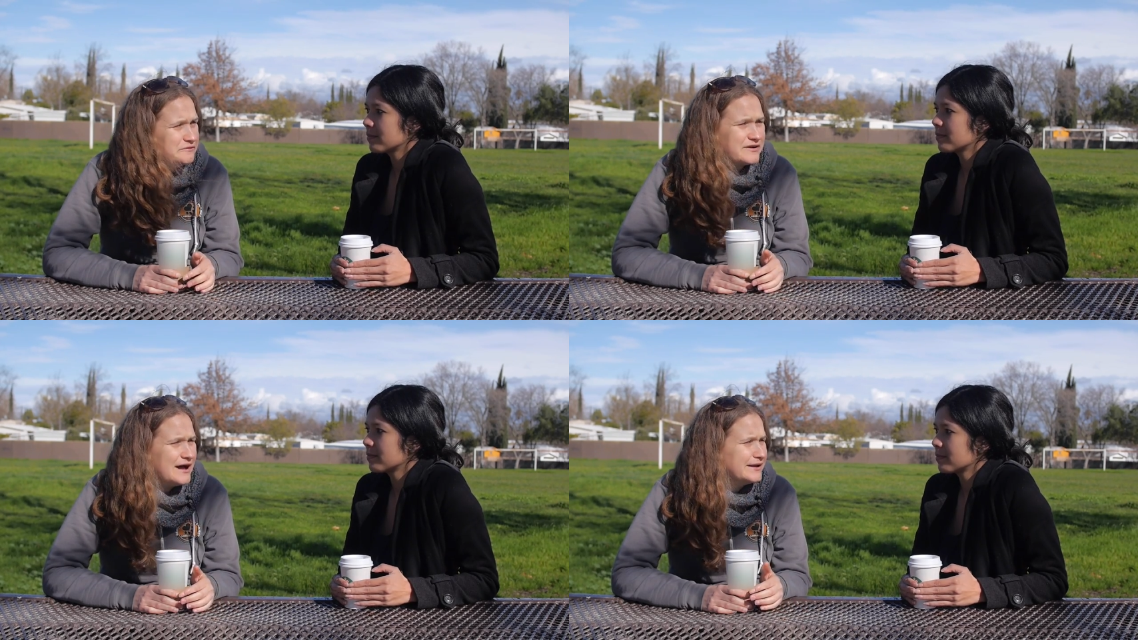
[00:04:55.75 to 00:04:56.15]

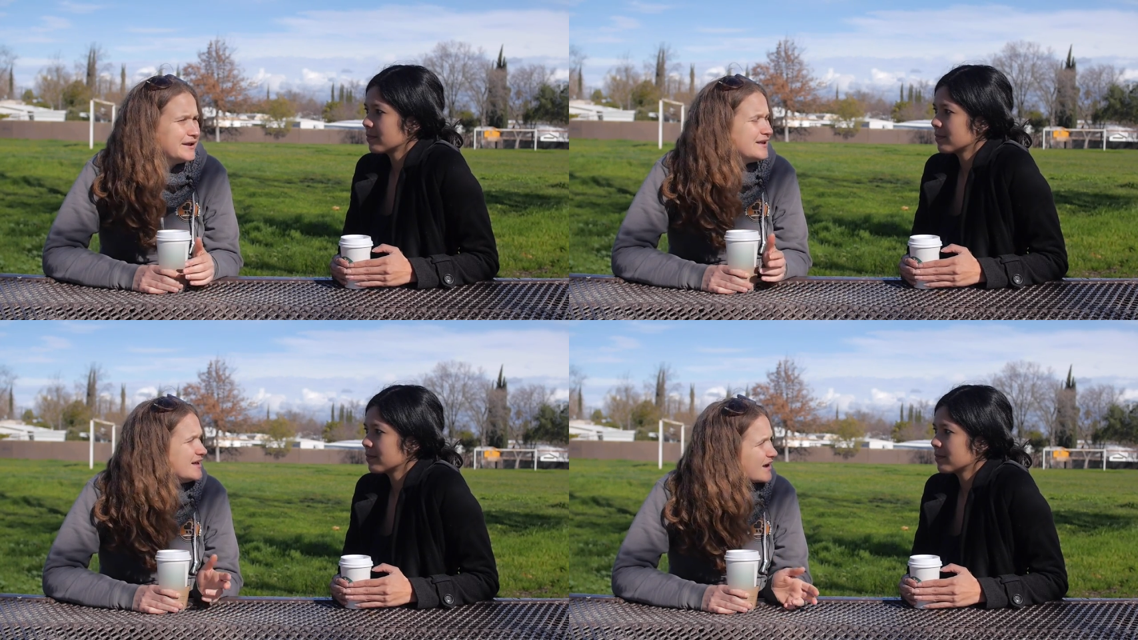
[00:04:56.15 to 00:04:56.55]
Speaker 1: who've
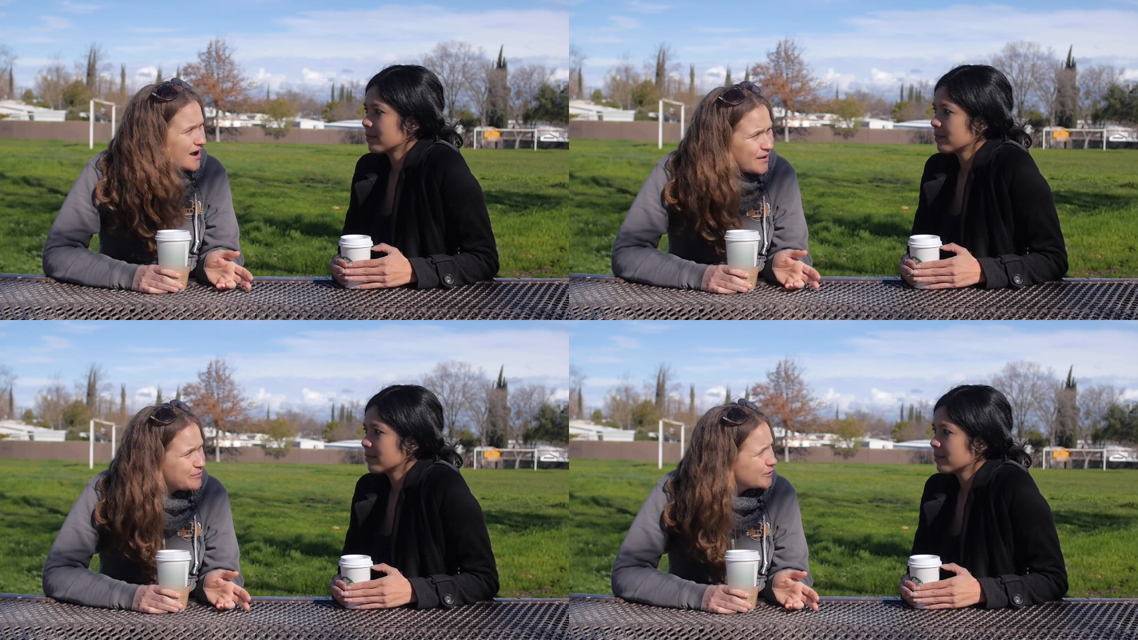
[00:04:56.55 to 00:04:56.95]
gotten
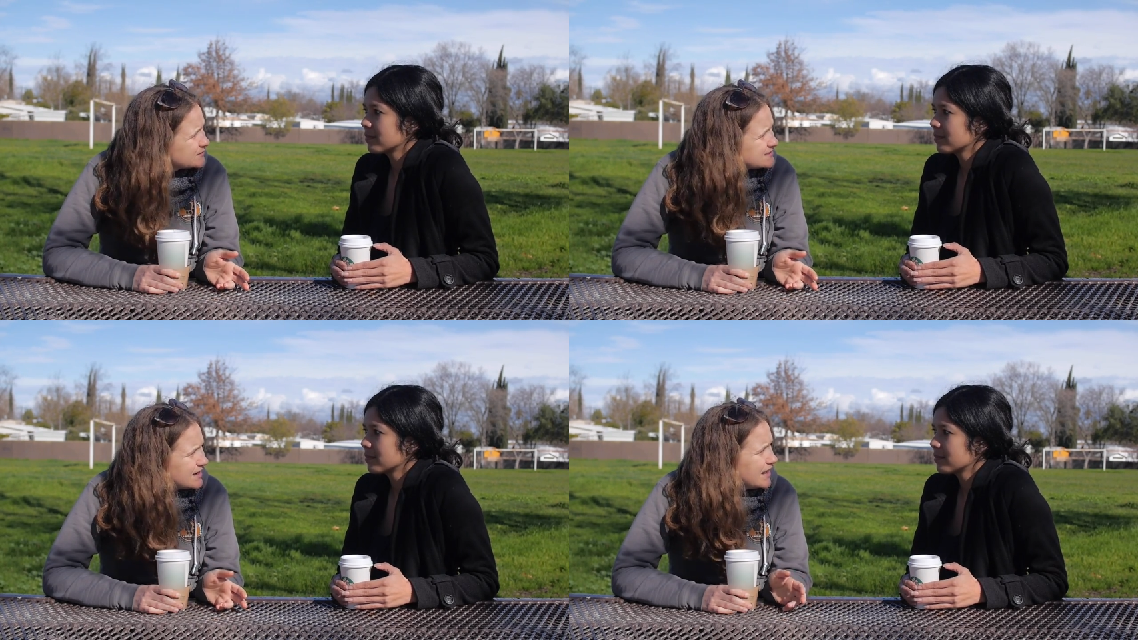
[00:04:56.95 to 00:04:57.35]

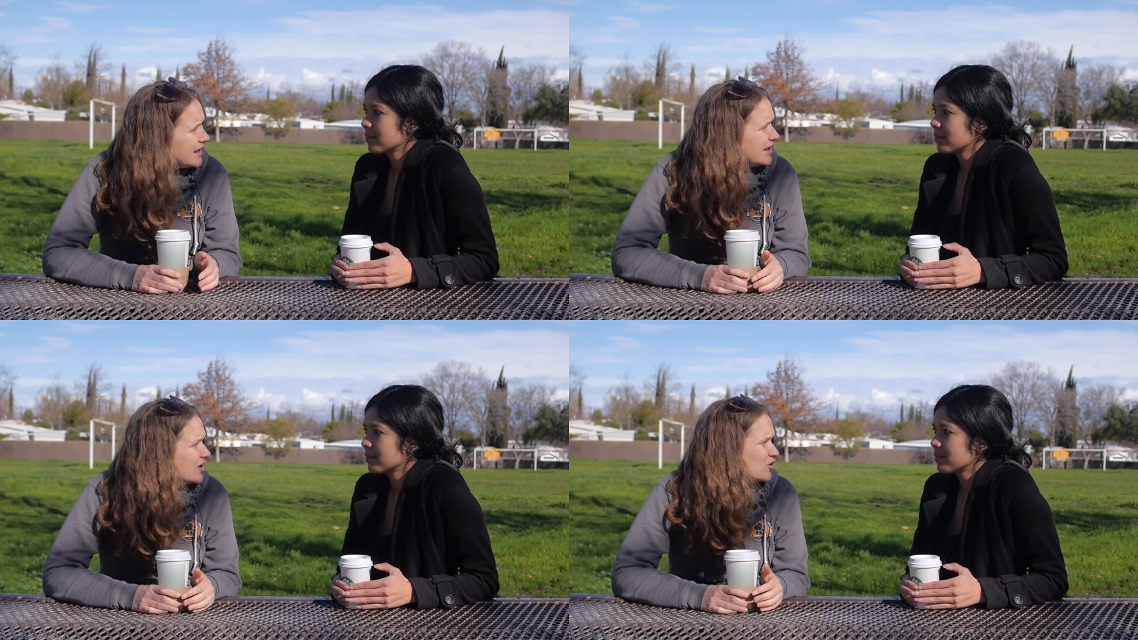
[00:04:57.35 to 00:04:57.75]

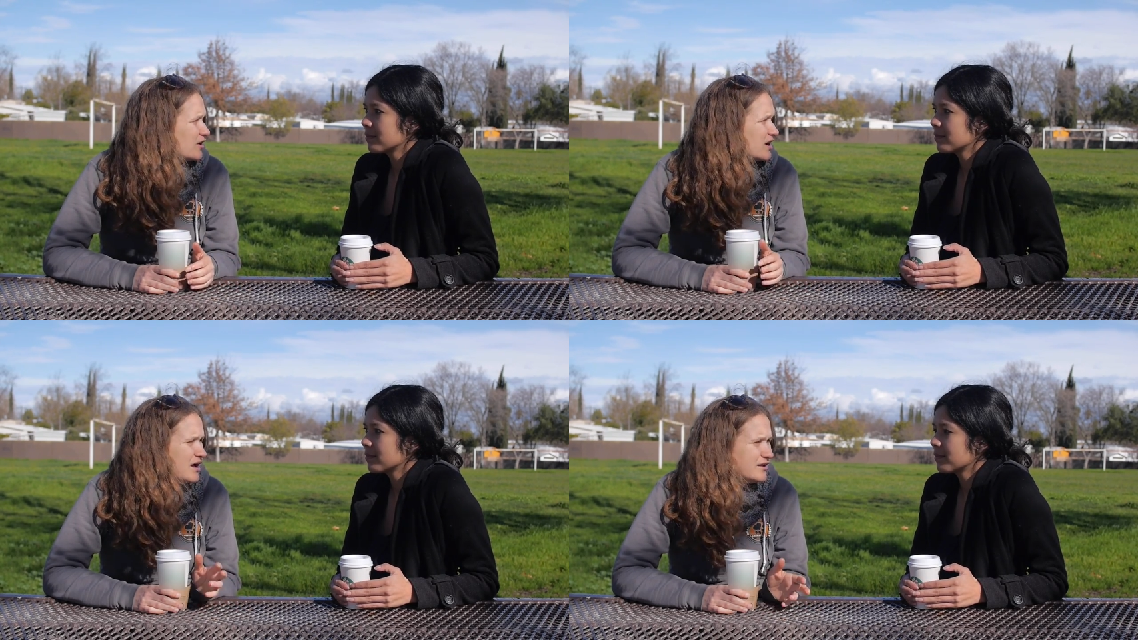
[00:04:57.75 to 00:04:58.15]
composting
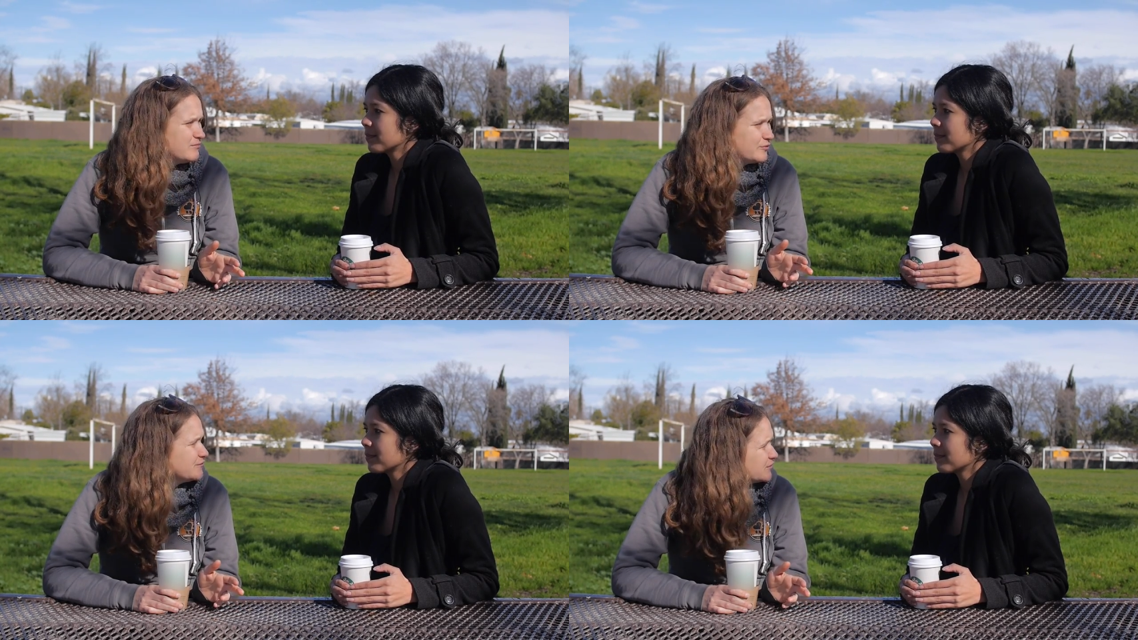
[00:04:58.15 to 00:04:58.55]
or
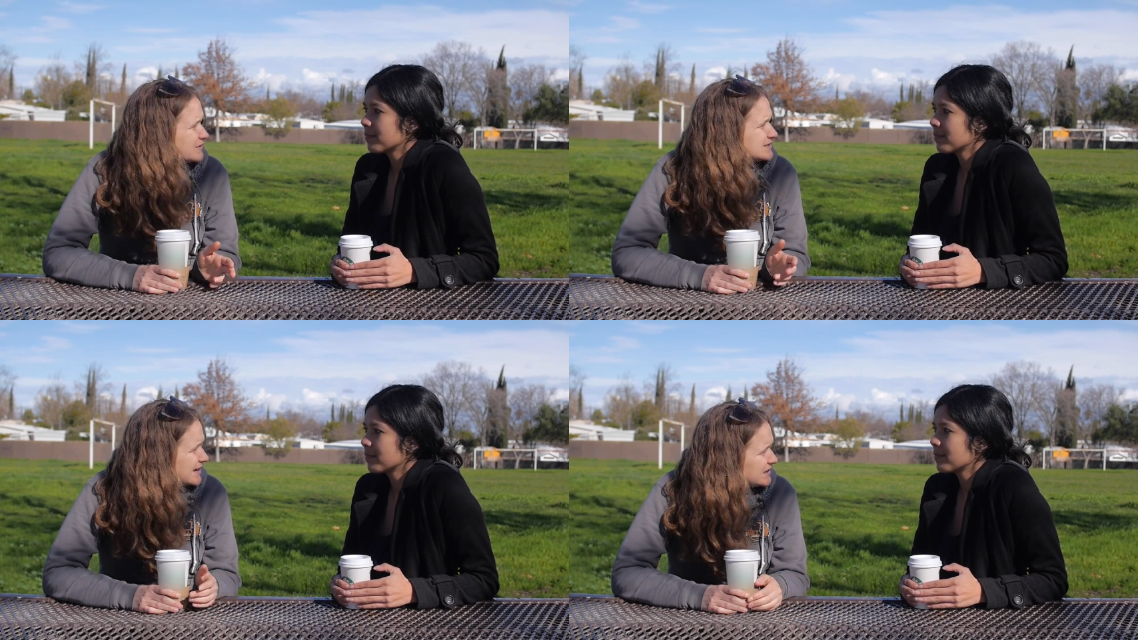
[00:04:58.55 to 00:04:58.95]
improved the
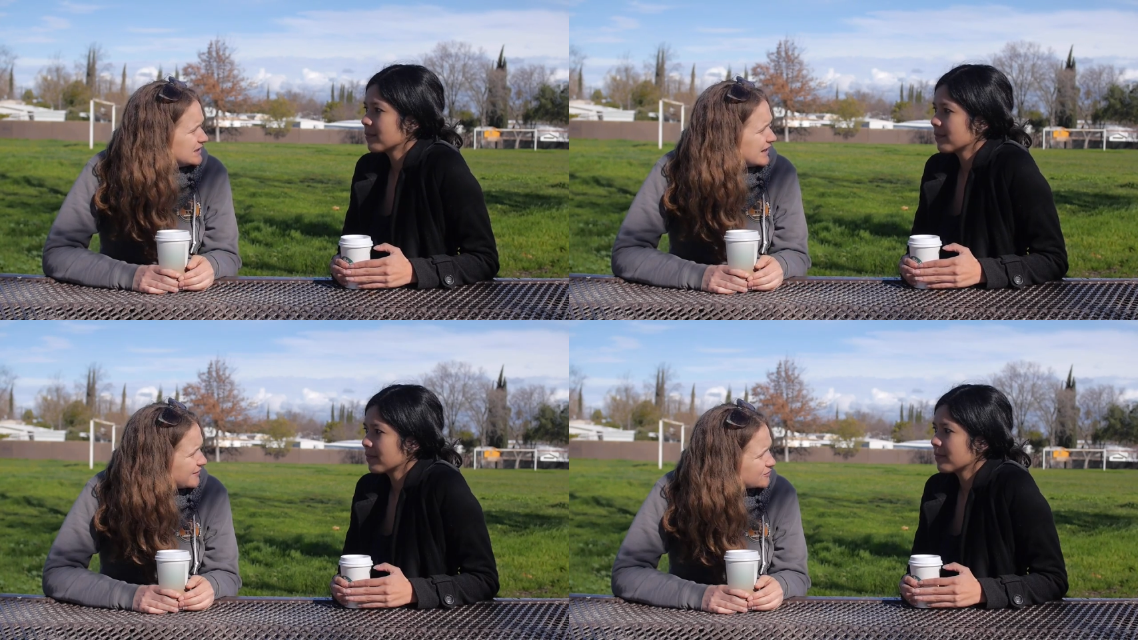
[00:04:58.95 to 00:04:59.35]

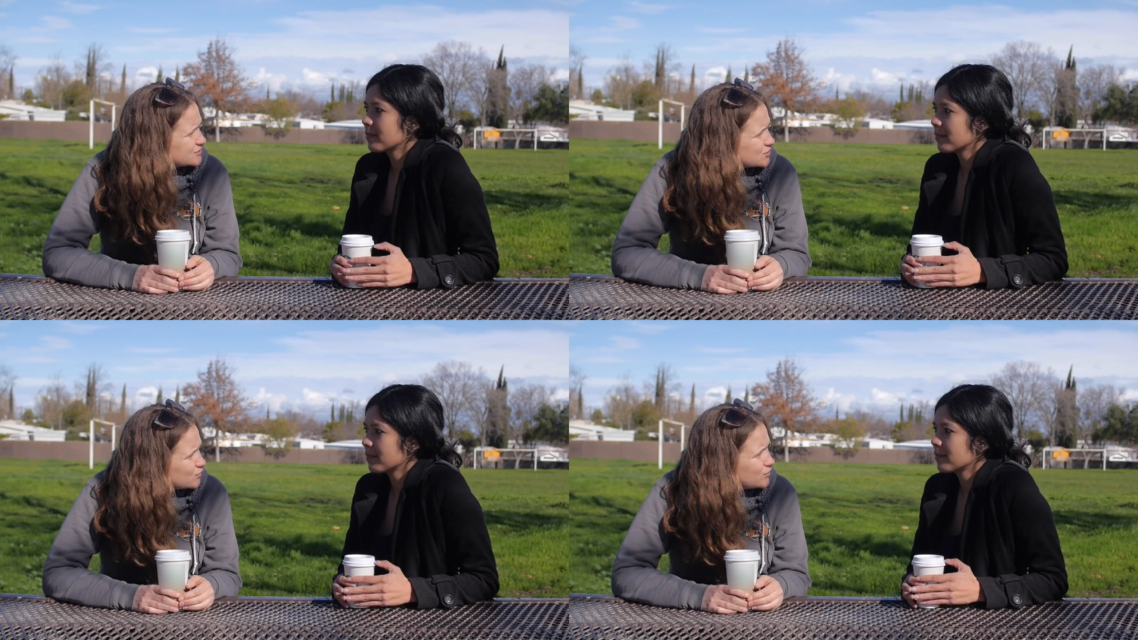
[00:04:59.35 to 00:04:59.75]
recycling at their
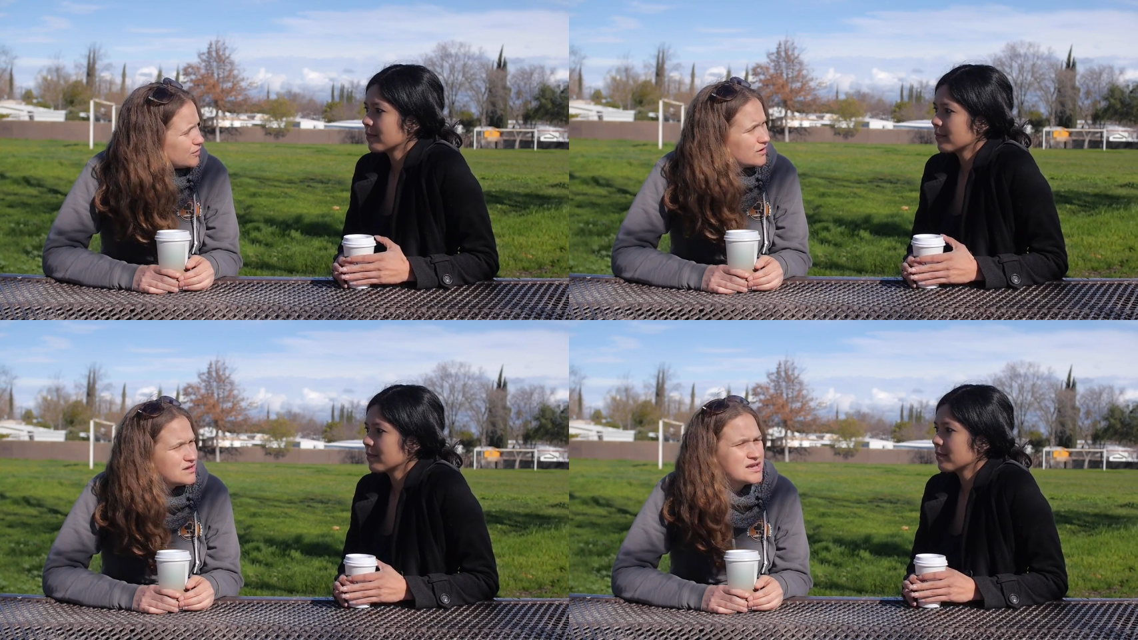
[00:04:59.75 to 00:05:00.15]

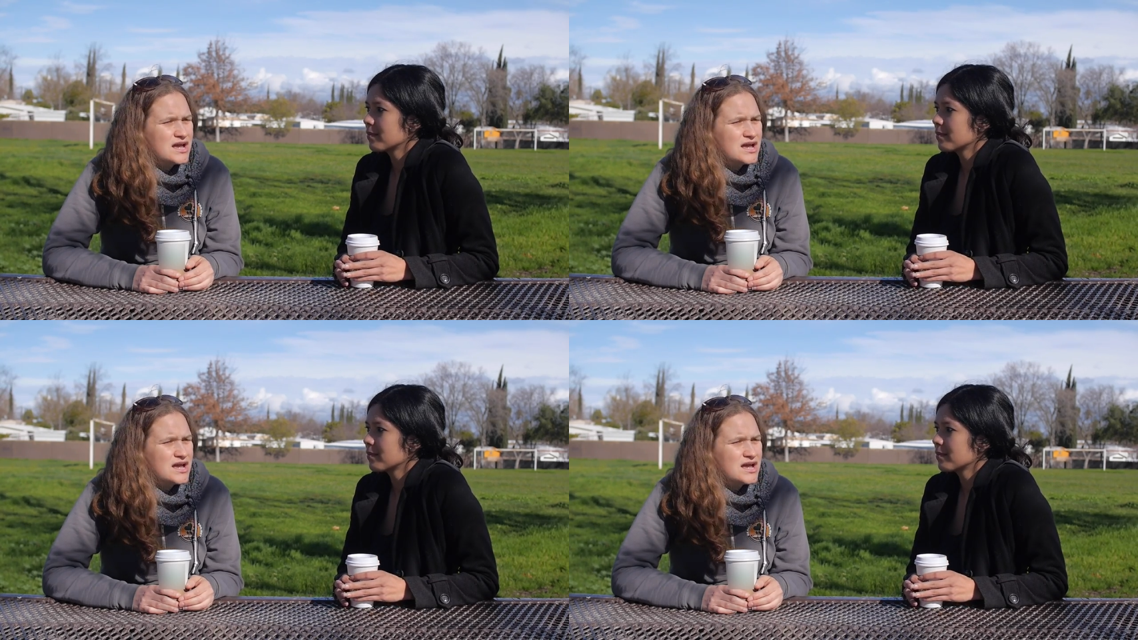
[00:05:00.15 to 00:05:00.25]
school.